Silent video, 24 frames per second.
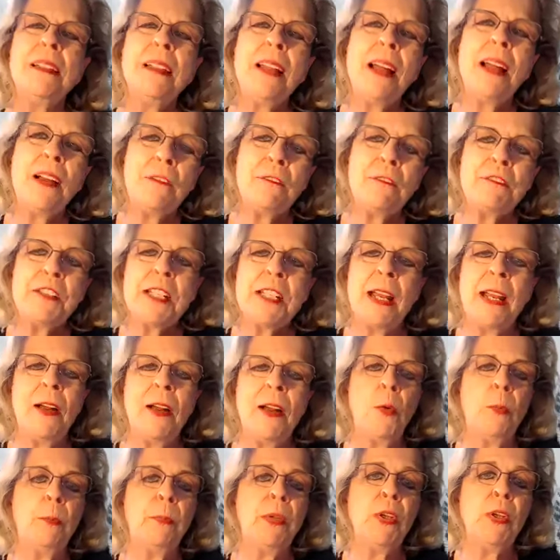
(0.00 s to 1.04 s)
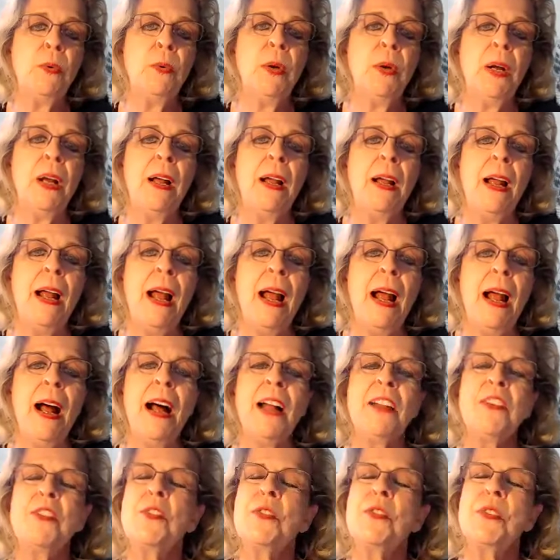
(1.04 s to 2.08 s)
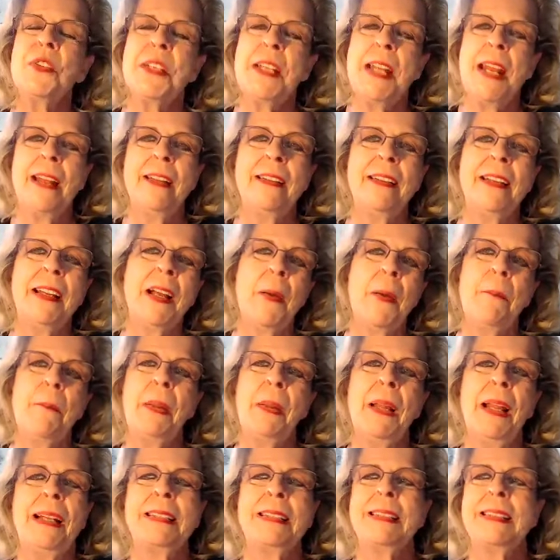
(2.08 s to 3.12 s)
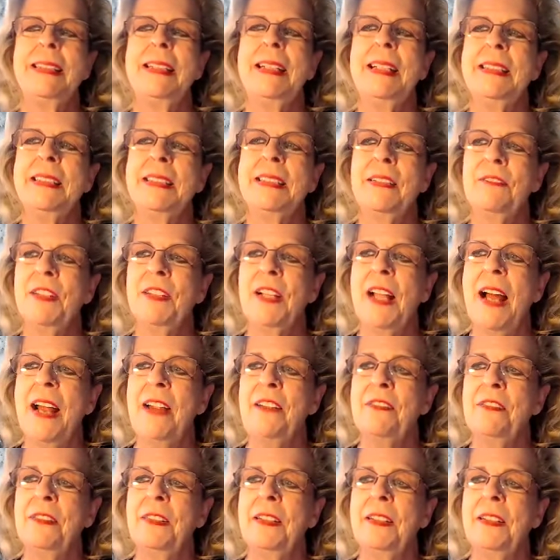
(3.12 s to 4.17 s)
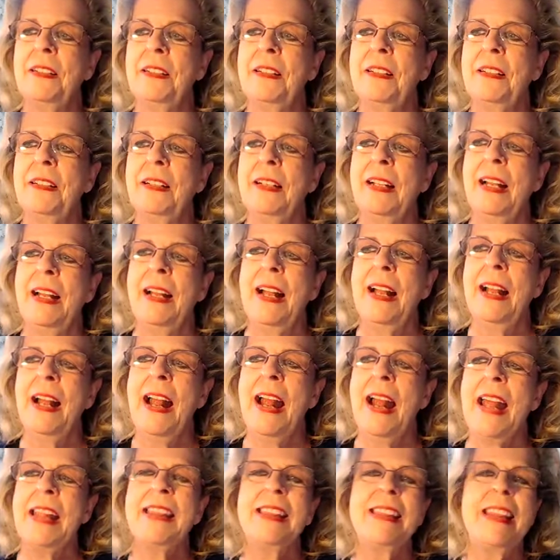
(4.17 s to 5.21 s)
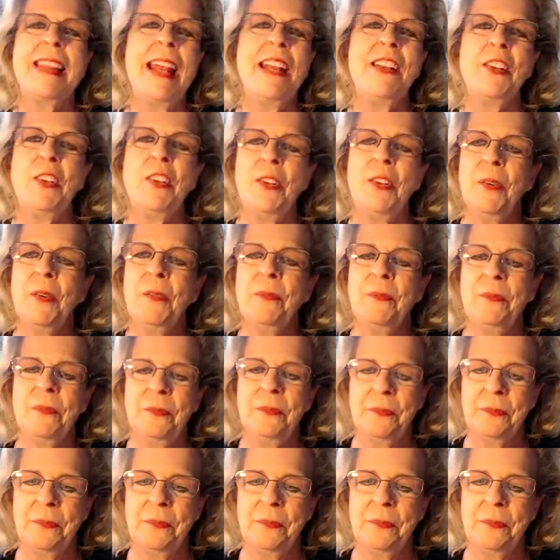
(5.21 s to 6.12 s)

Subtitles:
love to help you understand the complexities of life. And thank you.